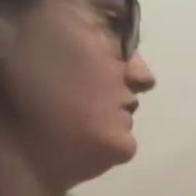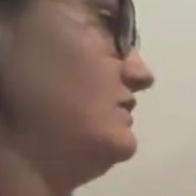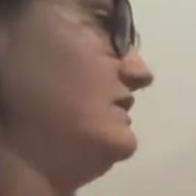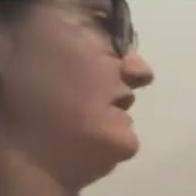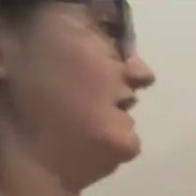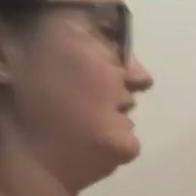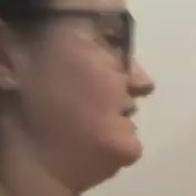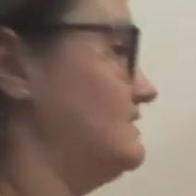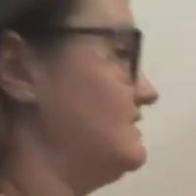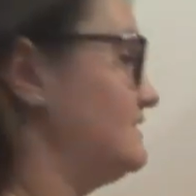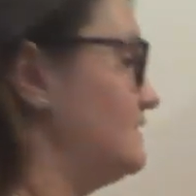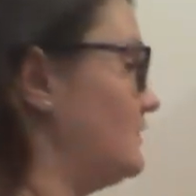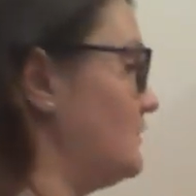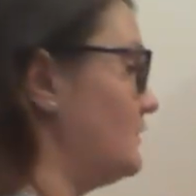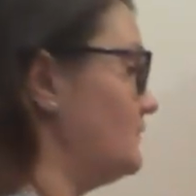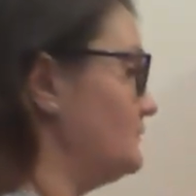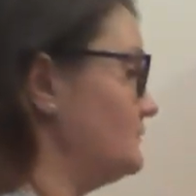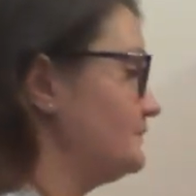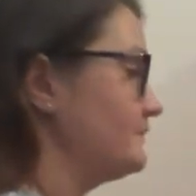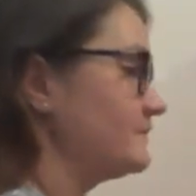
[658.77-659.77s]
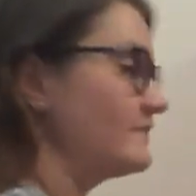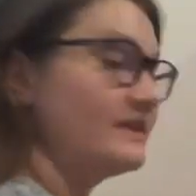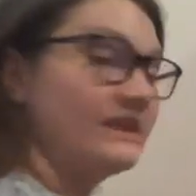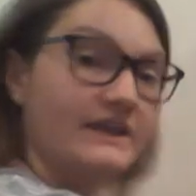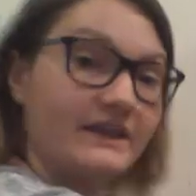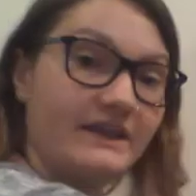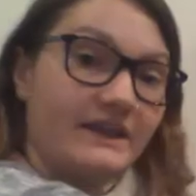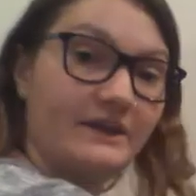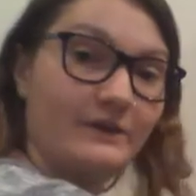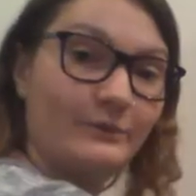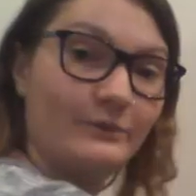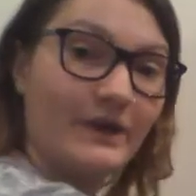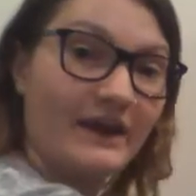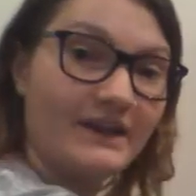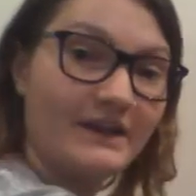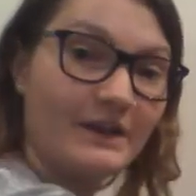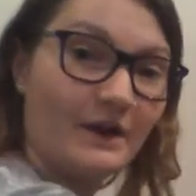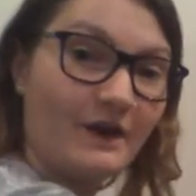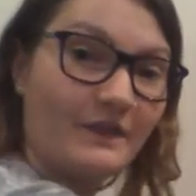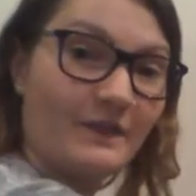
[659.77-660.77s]
utensil, get it
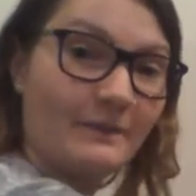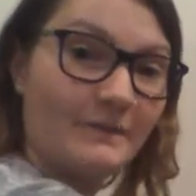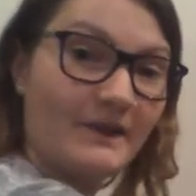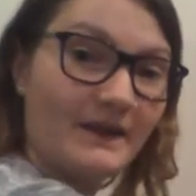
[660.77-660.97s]
ready on the